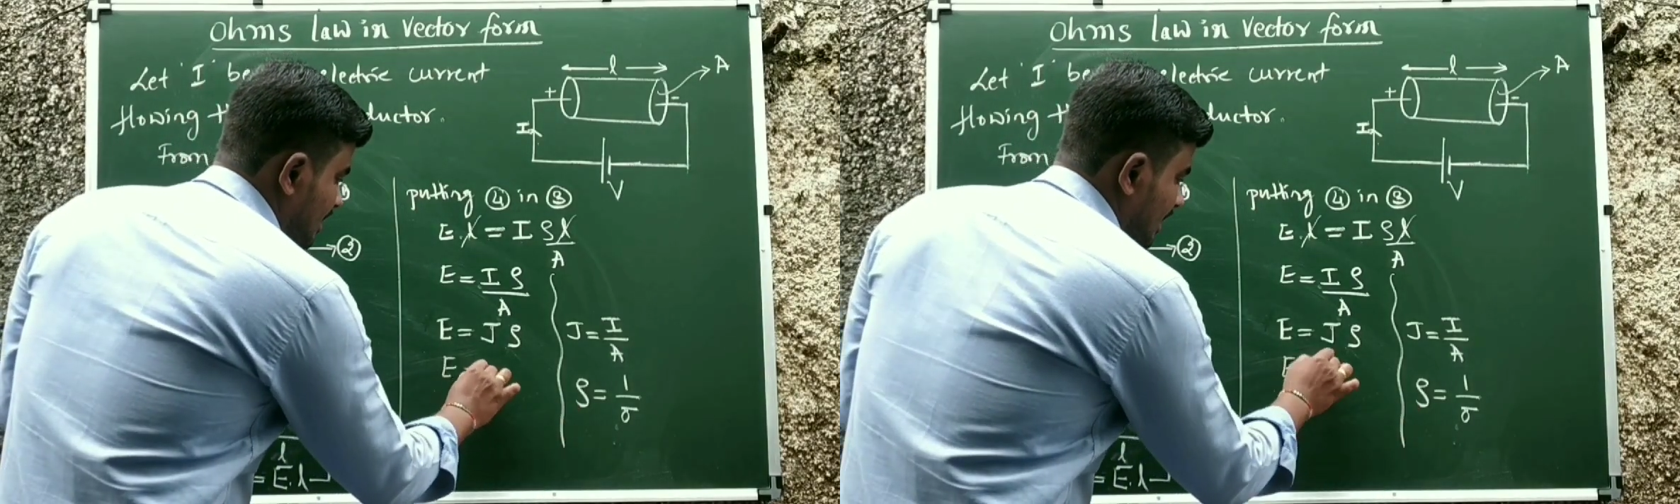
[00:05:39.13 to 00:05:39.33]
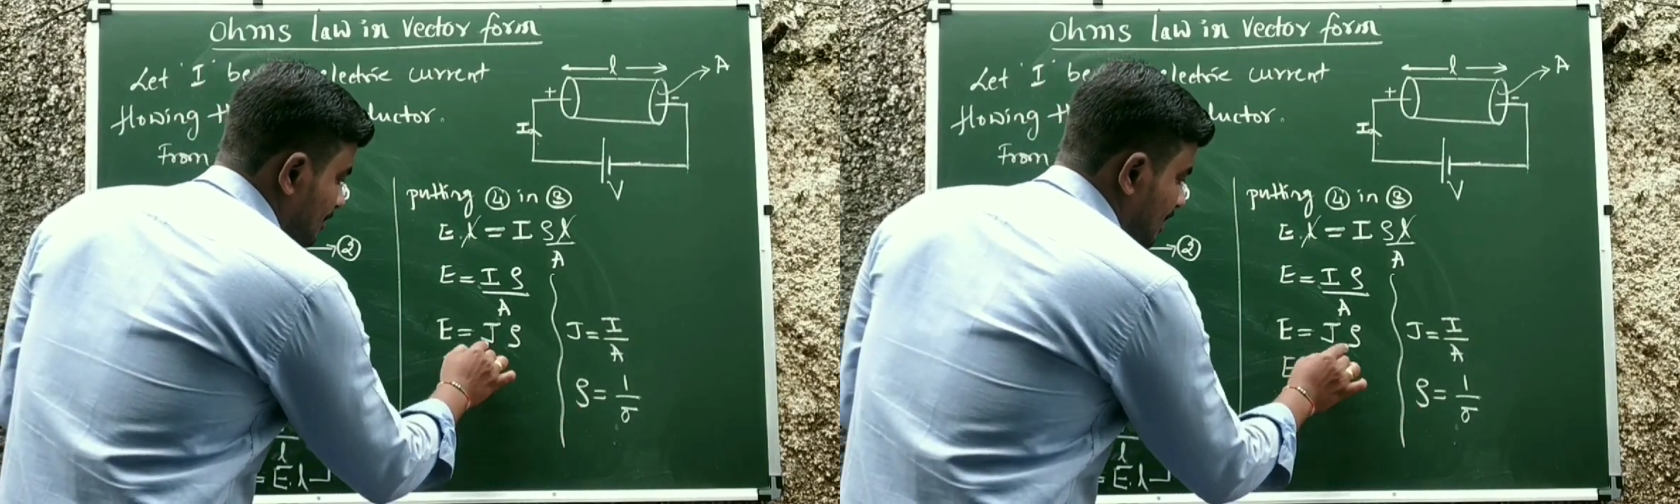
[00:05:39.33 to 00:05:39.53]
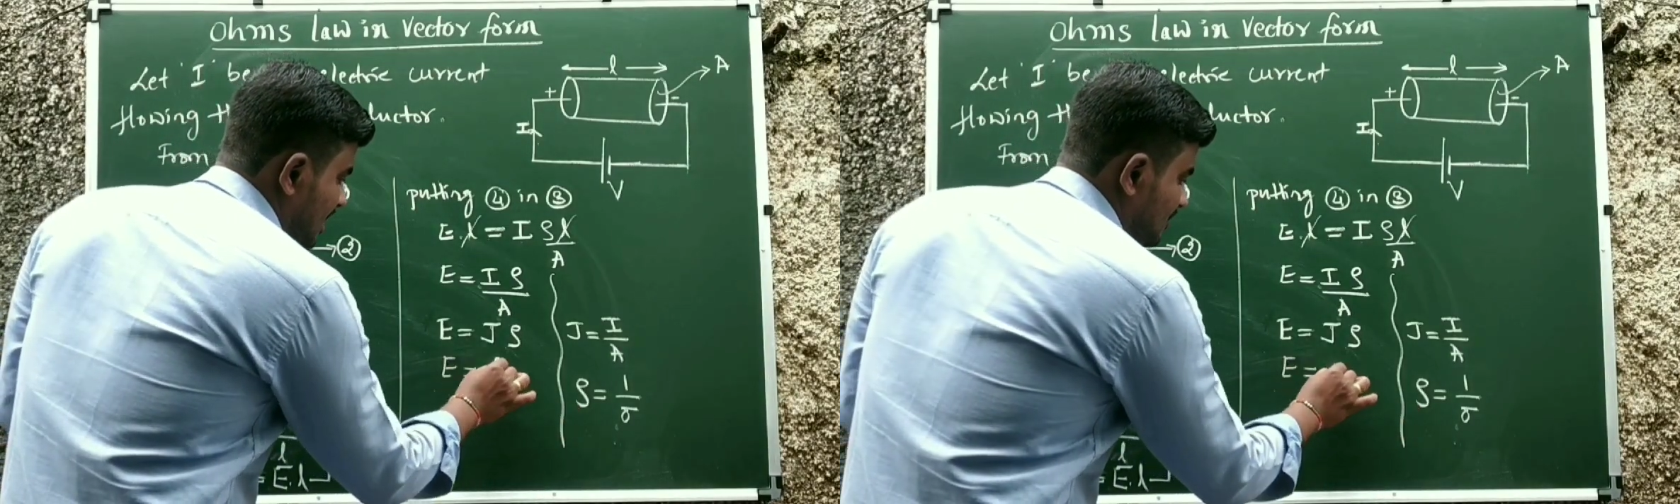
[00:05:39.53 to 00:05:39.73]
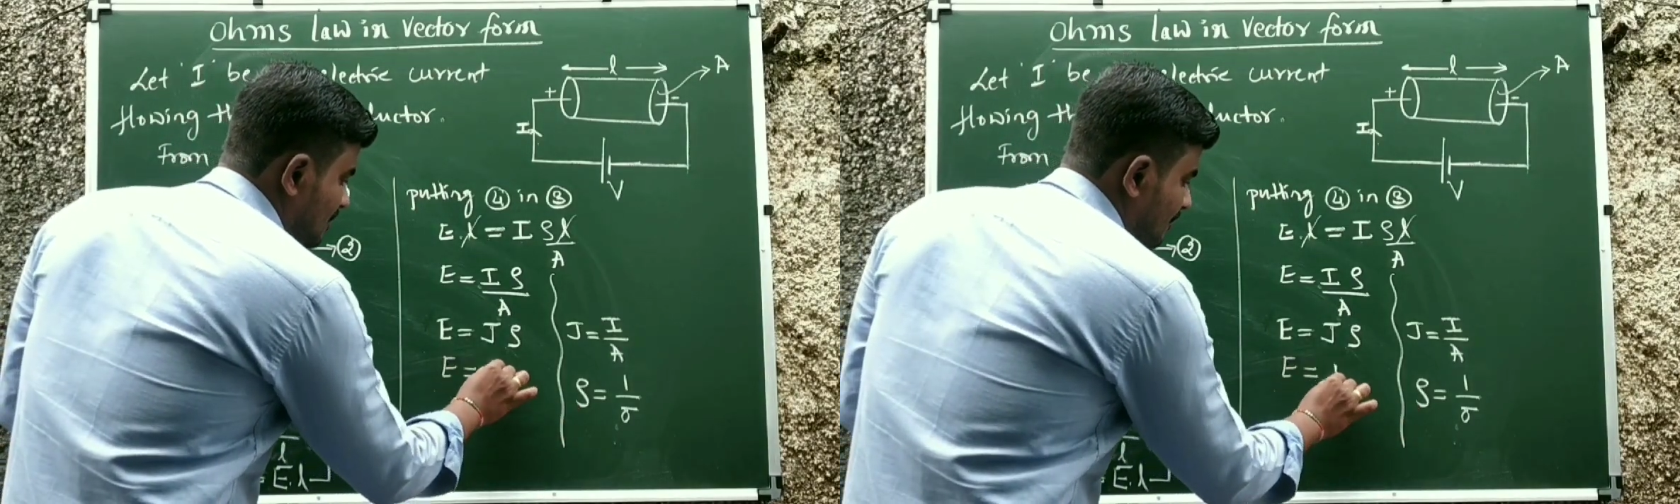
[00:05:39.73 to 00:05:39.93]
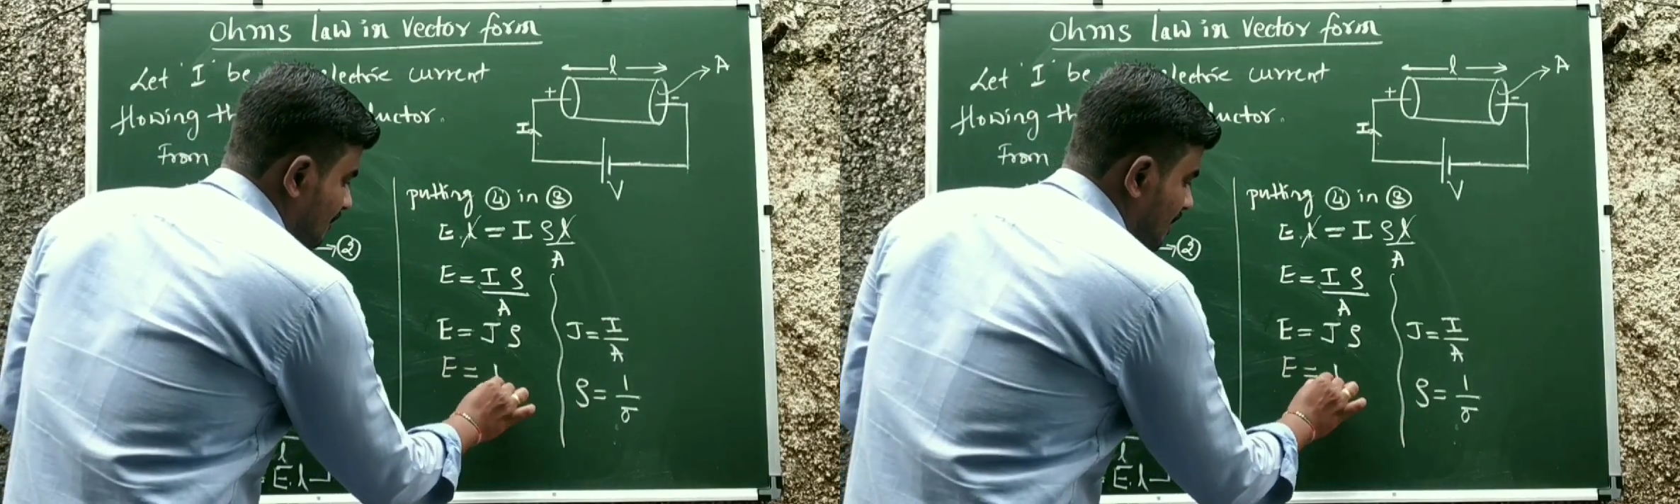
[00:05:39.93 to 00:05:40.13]
in place
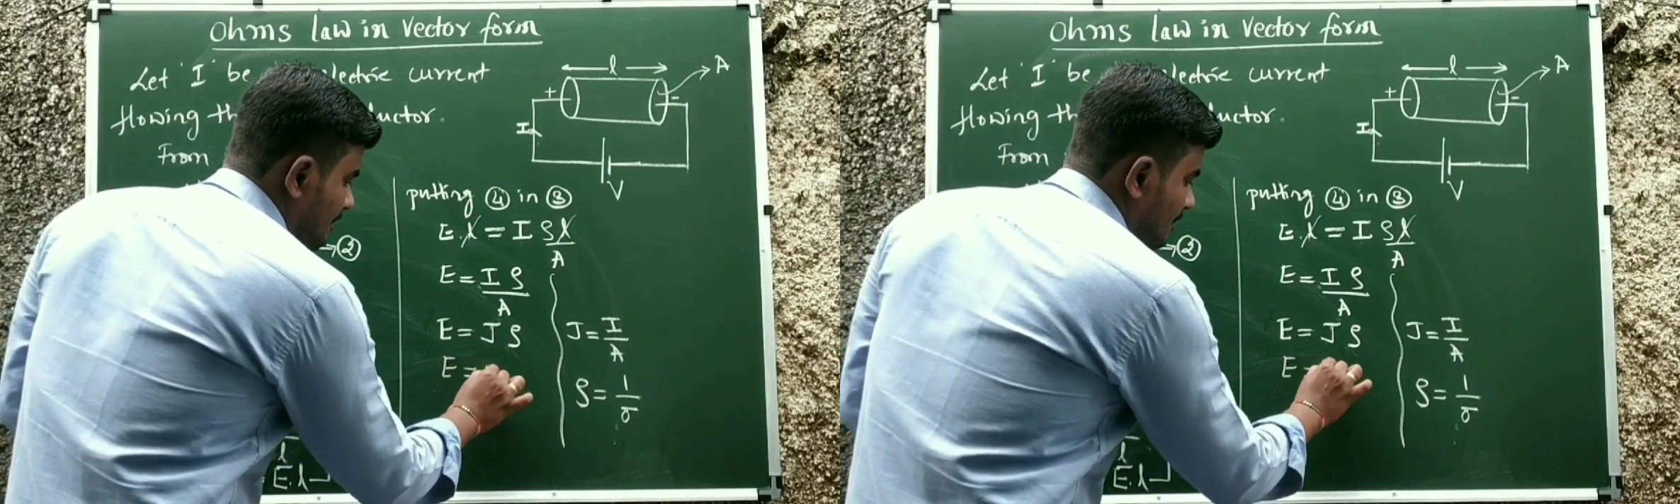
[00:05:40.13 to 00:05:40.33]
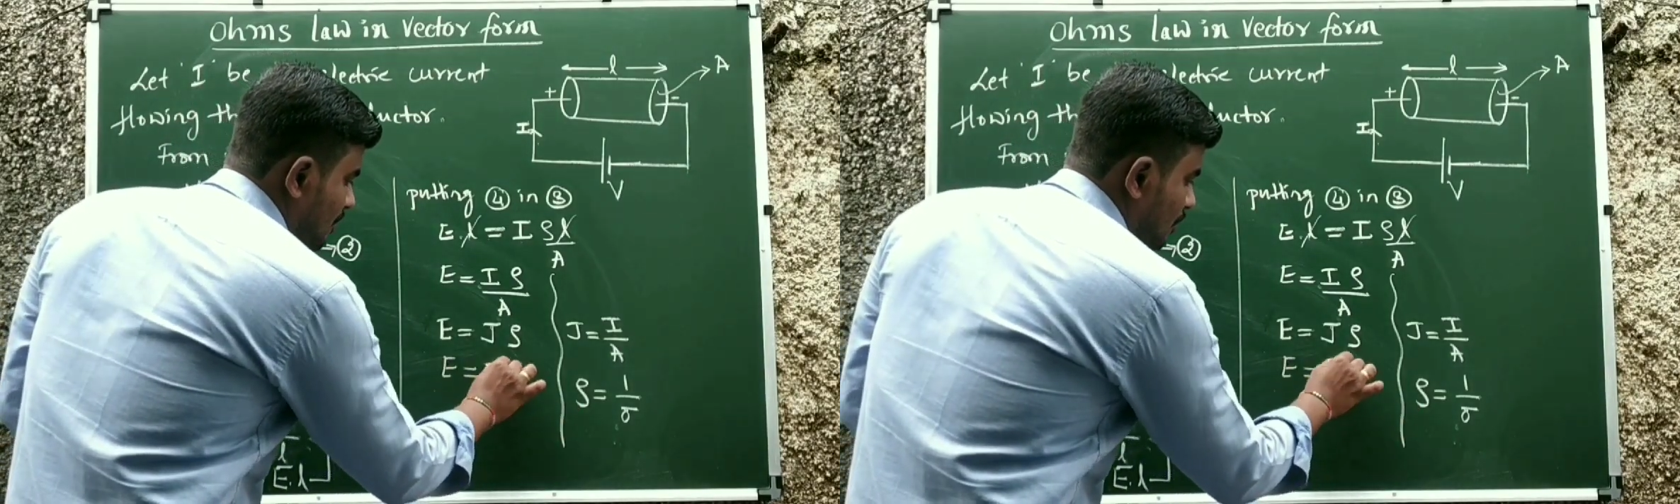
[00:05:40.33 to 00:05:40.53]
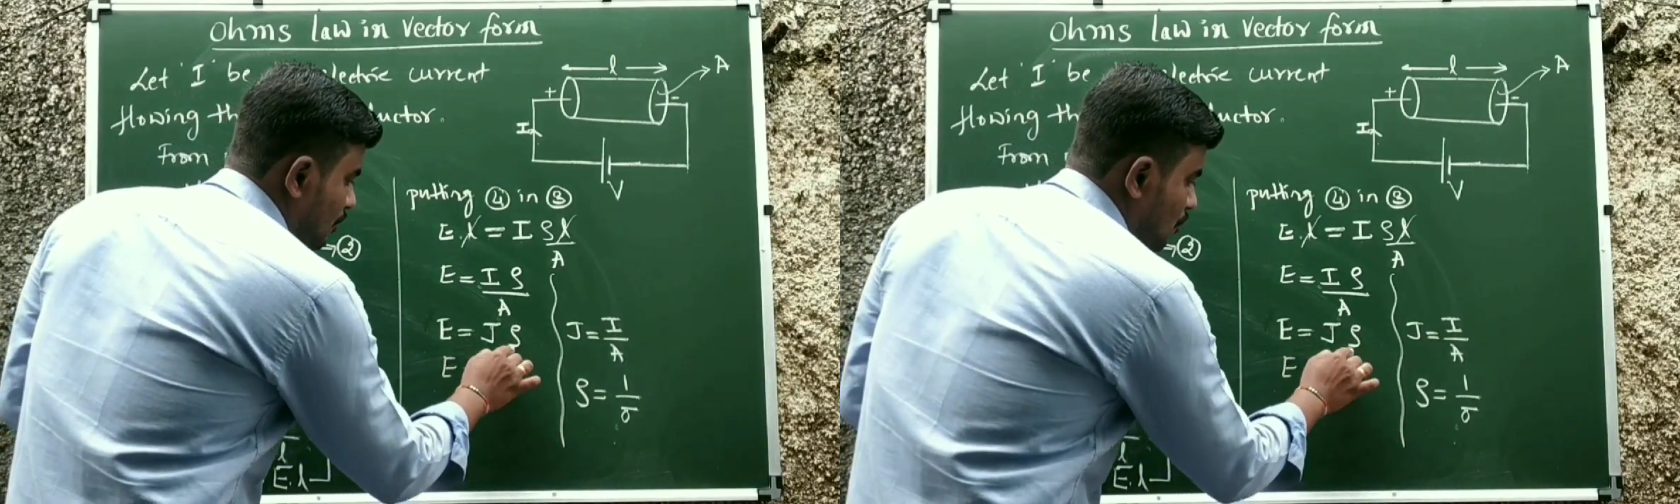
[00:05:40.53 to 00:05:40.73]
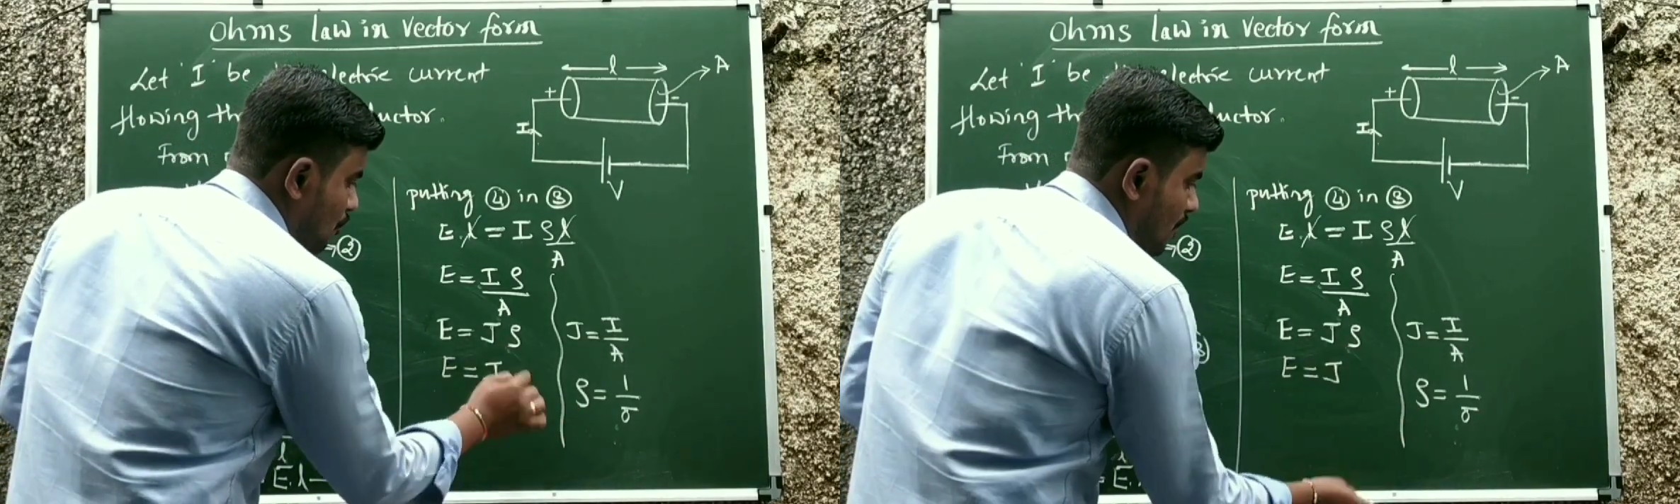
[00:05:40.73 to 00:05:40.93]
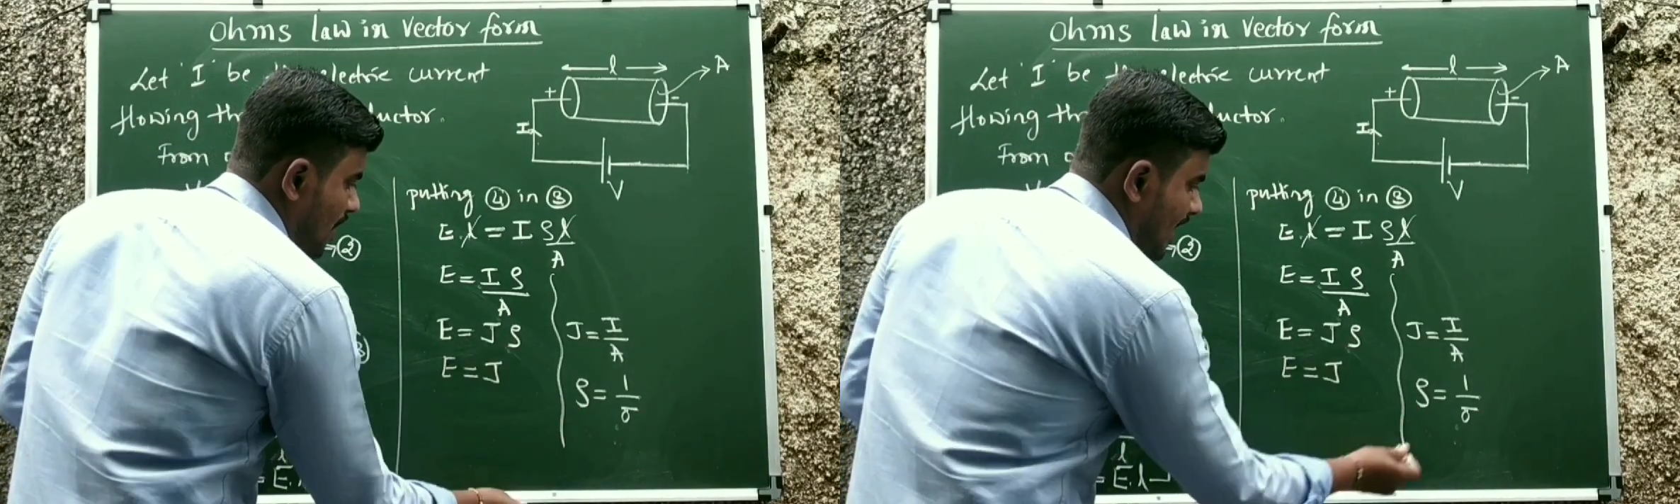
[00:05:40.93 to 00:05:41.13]
of rho,